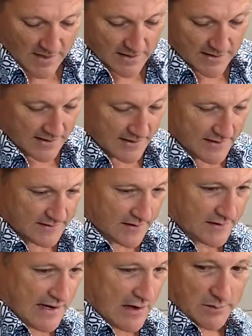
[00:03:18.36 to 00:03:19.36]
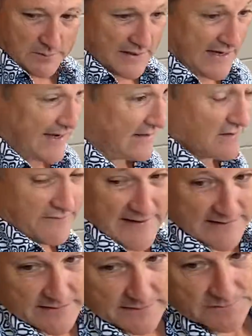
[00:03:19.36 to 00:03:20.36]
And now I'm gonna add the
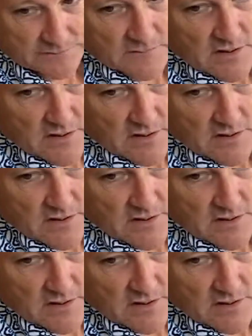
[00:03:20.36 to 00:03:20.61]
vodka.